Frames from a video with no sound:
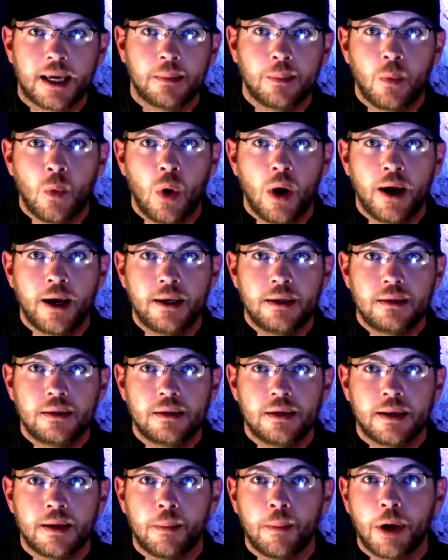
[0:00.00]
and white
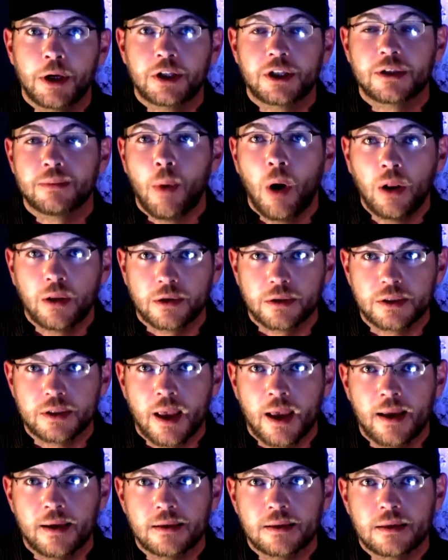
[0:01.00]
at a much smaller
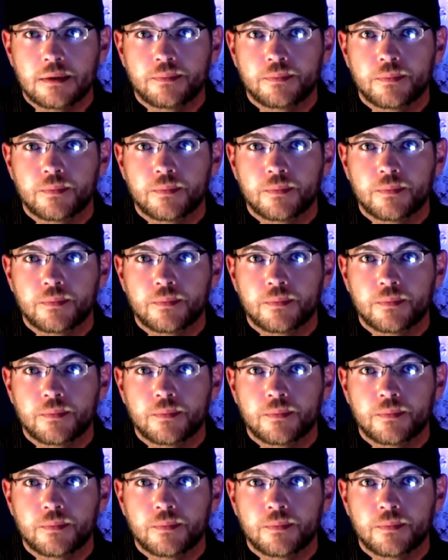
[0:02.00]
size.